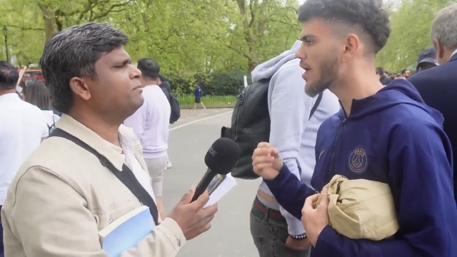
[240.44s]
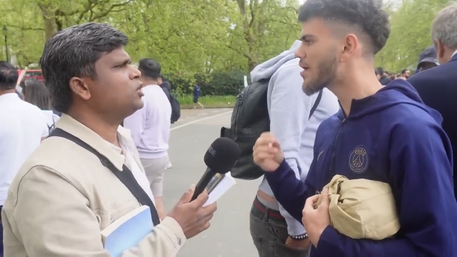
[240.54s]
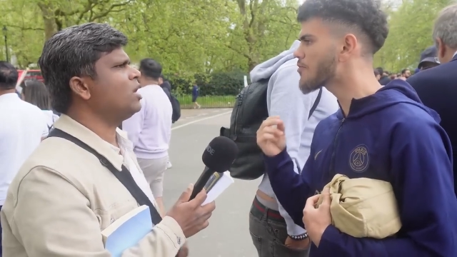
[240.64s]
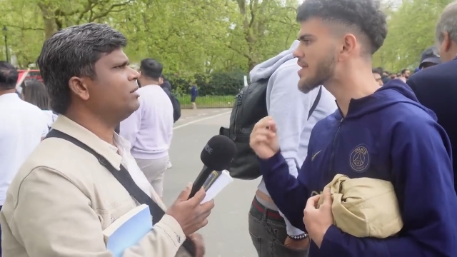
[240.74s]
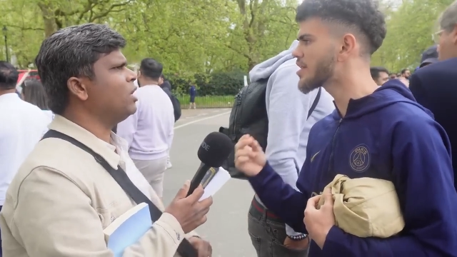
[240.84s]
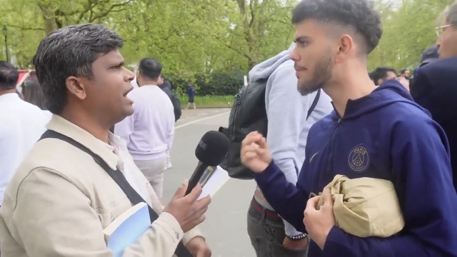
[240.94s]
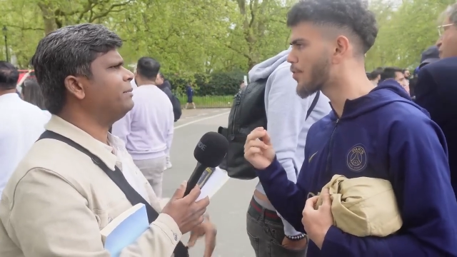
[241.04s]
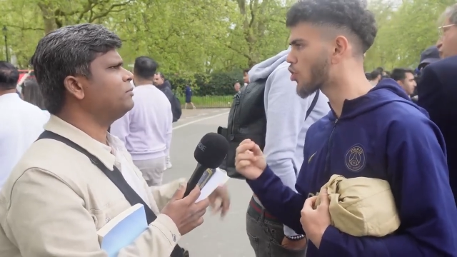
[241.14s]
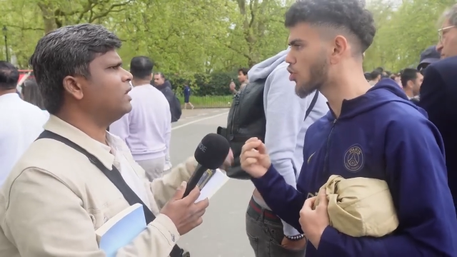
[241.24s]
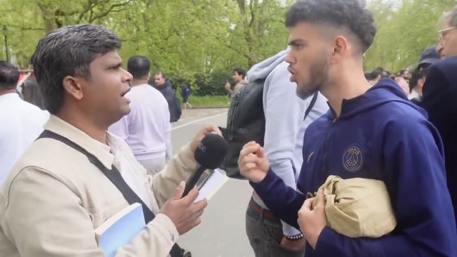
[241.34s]
Speaker 1: I'm, when I'm reading the
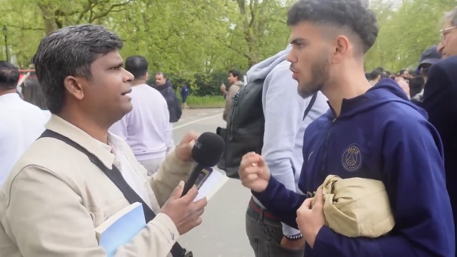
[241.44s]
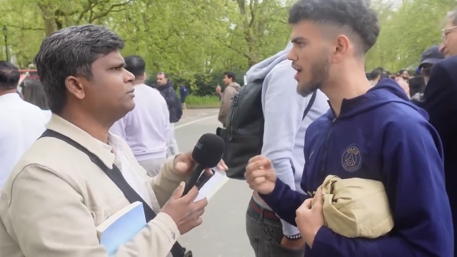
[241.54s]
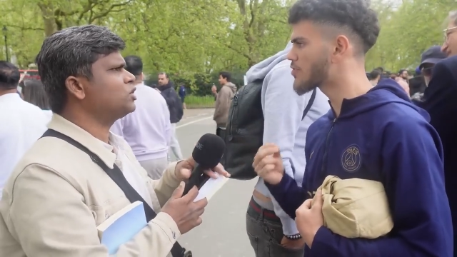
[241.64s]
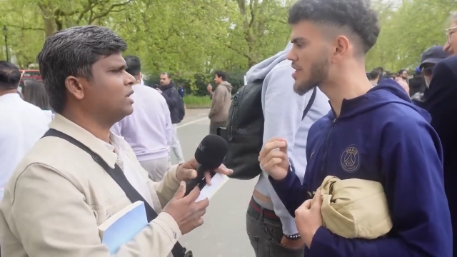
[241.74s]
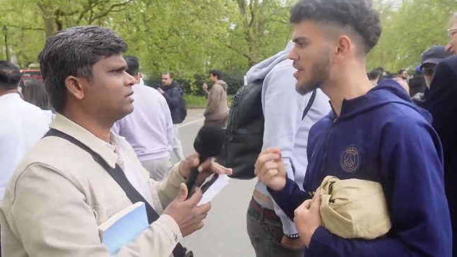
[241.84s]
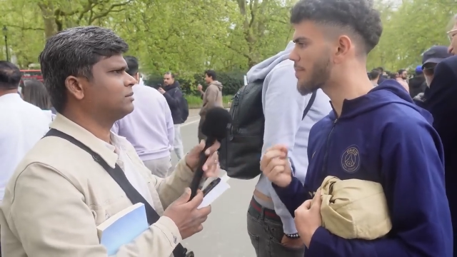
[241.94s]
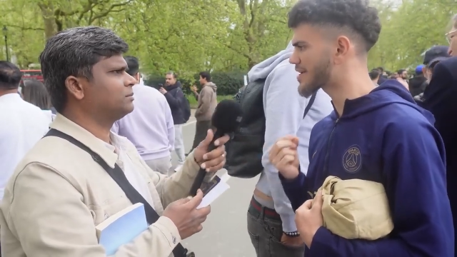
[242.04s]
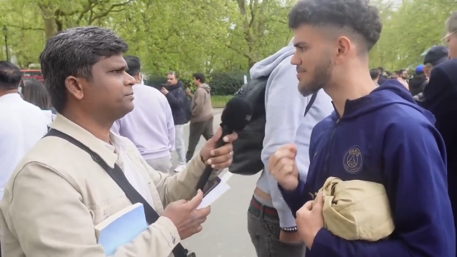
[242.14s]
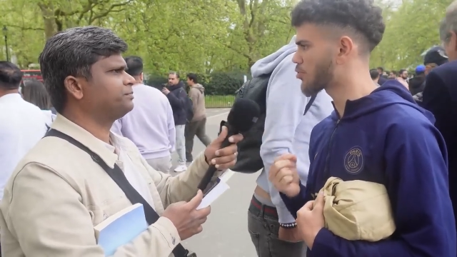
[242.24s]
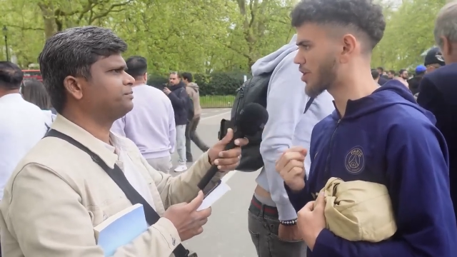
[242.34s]
book, when I'm reading the
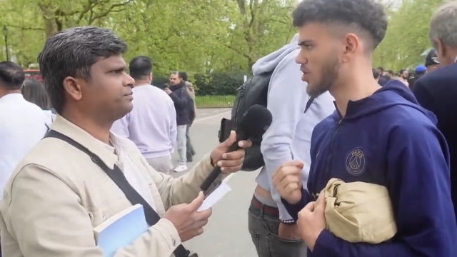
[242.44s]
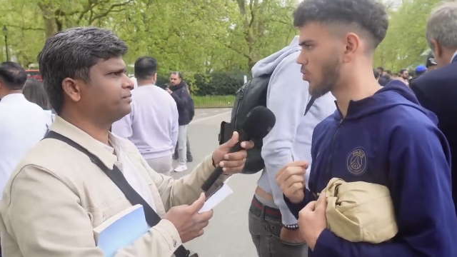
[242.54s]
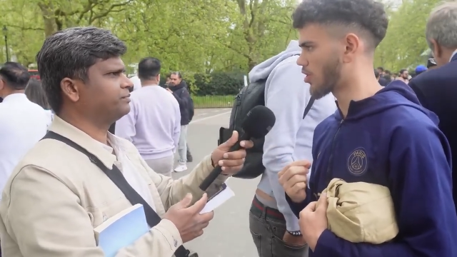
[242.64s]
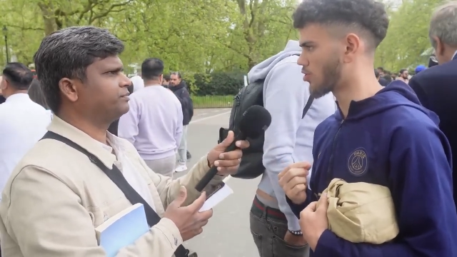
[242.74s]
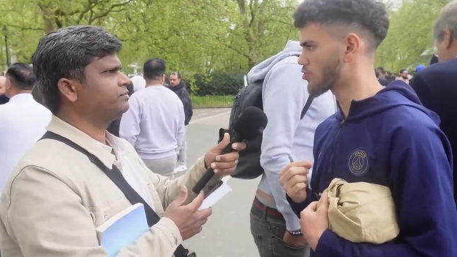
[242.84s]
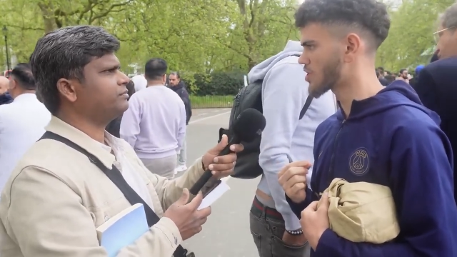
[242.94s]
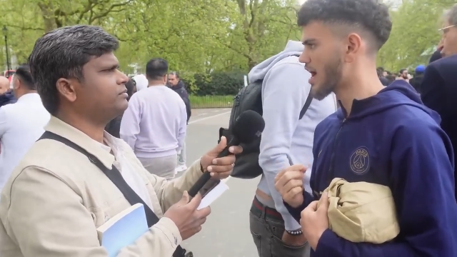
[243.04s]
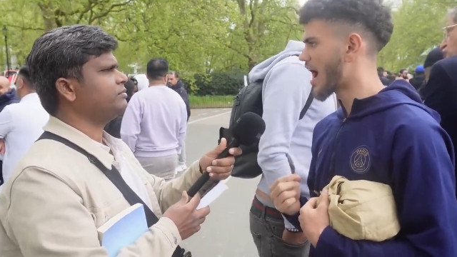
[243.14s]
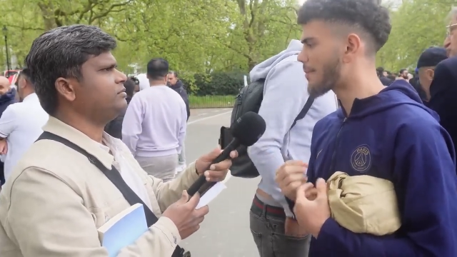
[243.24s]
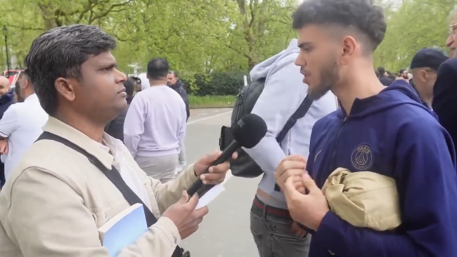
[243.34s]
best book in the world,
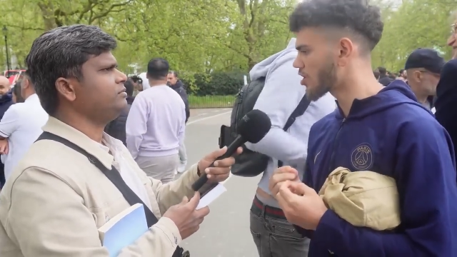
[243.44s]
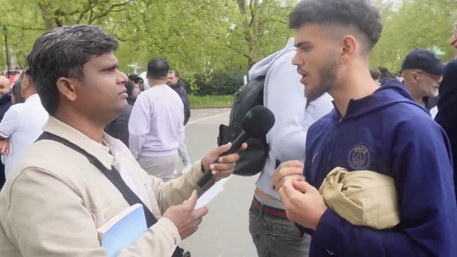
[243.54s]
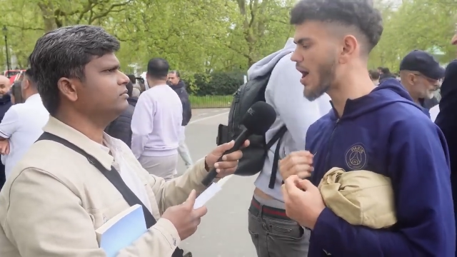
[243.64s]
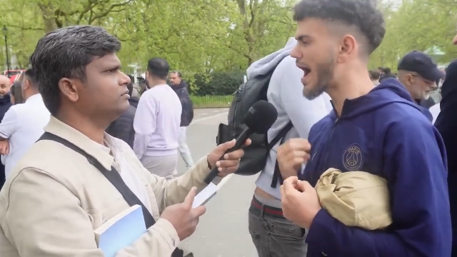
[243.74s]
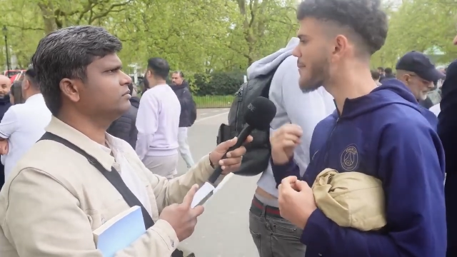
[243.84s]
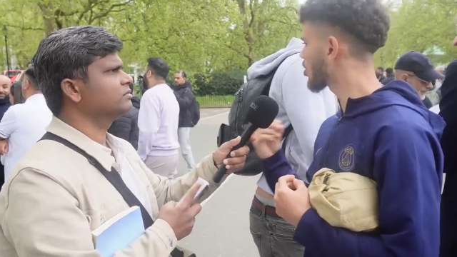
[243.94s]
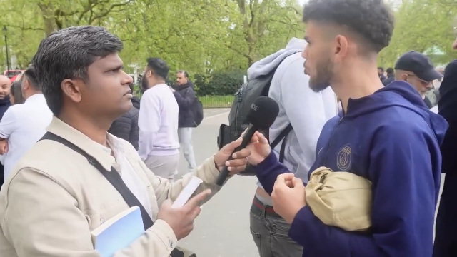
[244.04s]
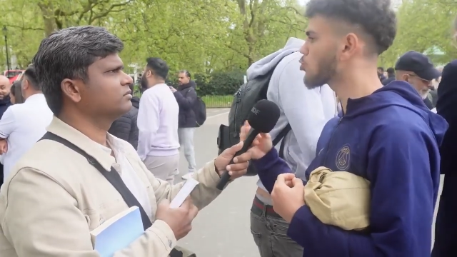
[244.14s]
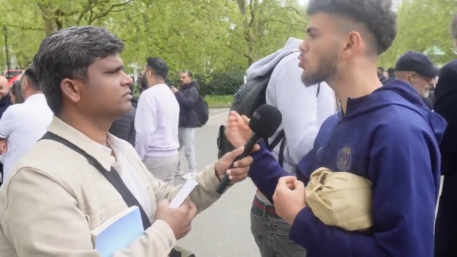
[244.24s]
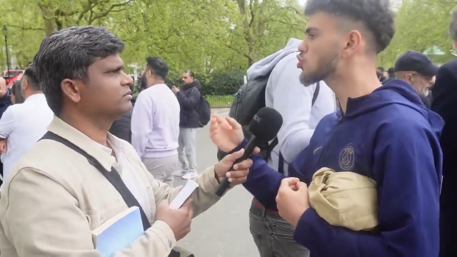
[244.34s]
I'm gonna, I'm
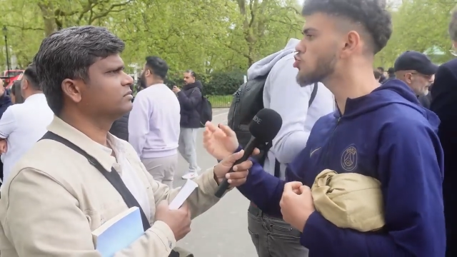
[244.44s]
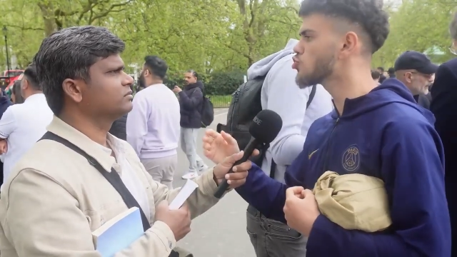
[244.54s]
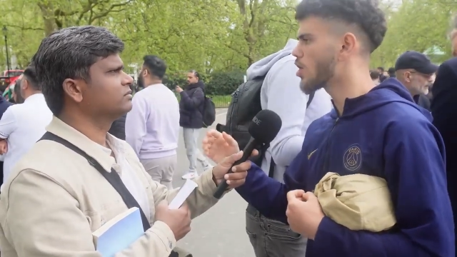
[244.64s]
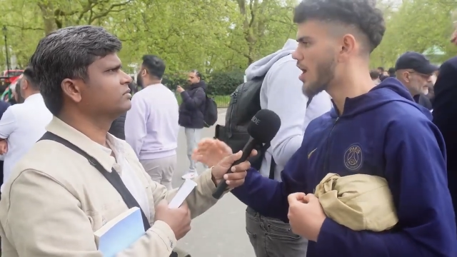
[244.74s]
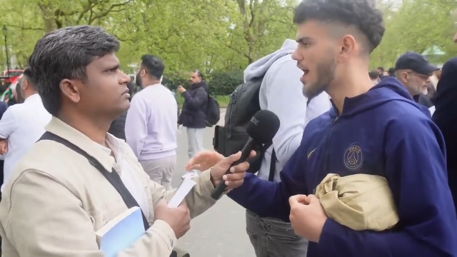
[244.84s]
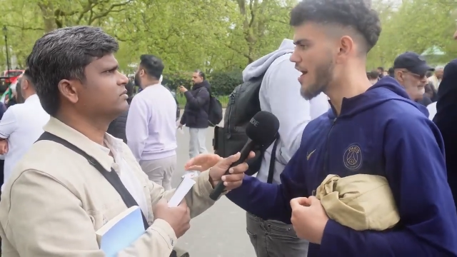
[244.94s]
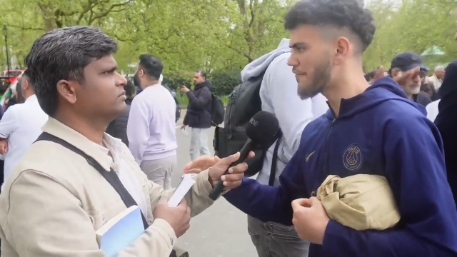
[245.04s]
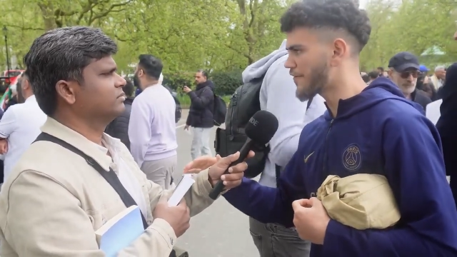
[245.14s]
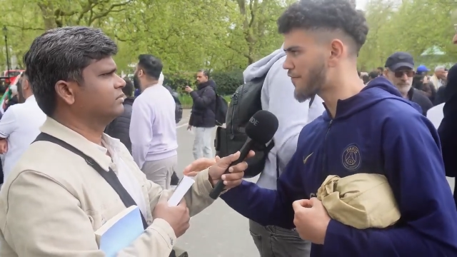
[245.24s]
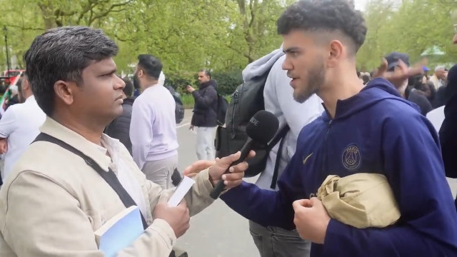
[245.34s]
gonna. Would you,
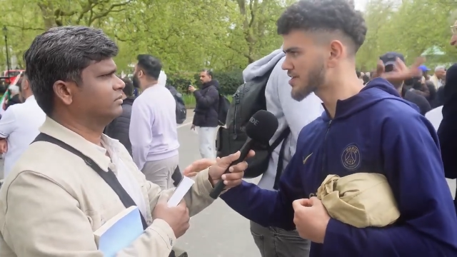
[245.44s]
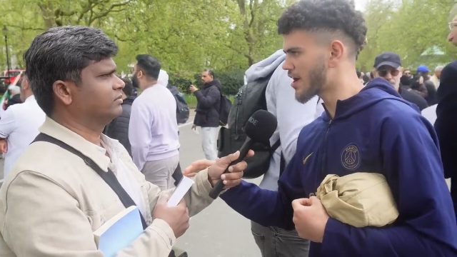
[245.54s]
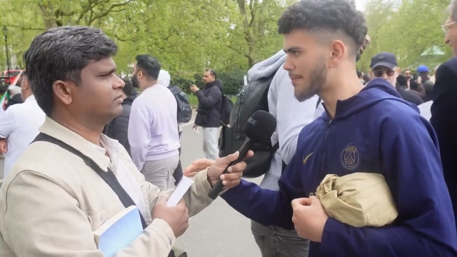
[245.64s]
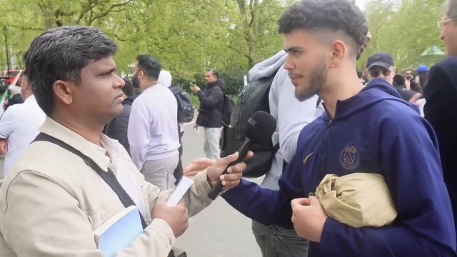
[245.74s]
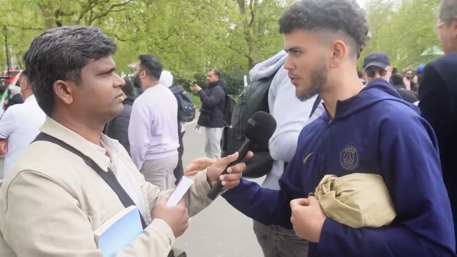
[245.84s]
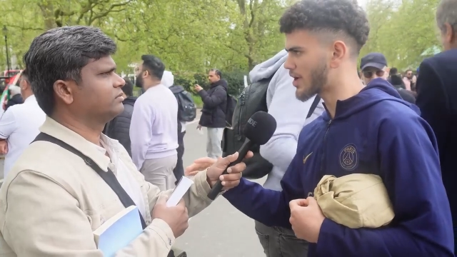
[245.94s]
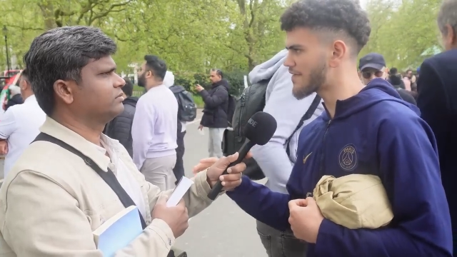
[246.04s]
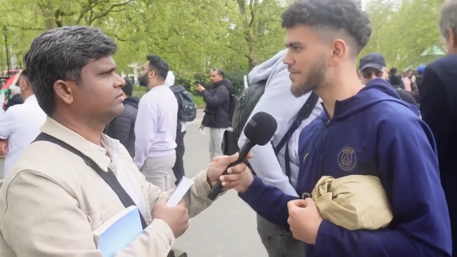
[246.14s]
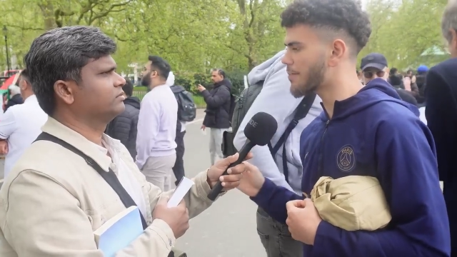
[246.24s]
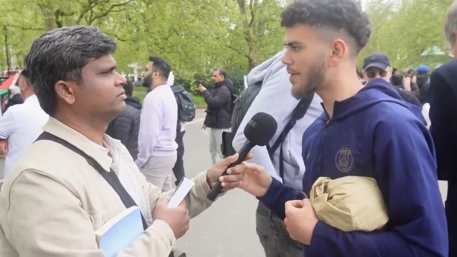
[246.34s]
if, for example,
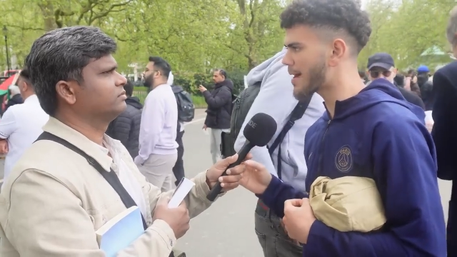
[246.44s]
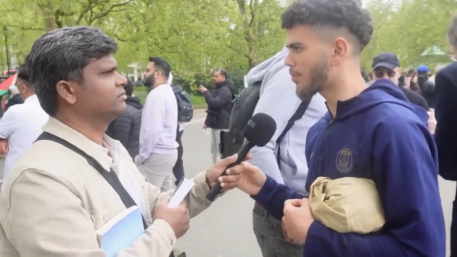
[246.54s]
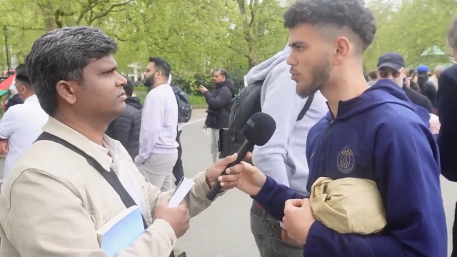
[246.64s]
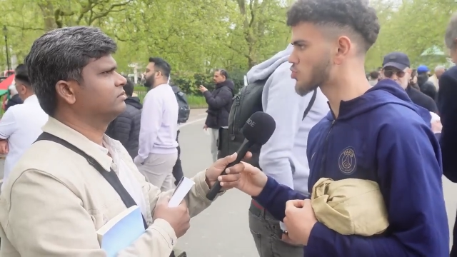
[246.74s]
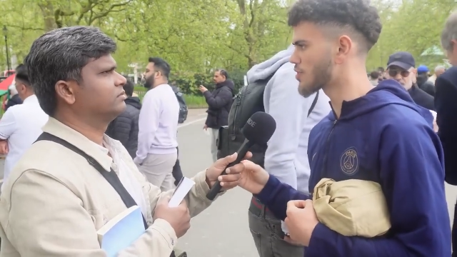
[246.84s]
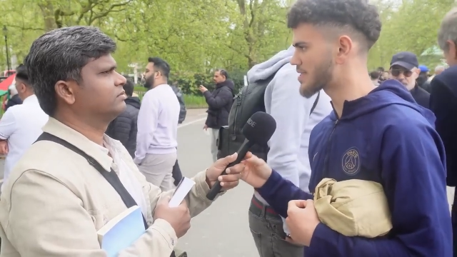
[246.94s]
if the Bible was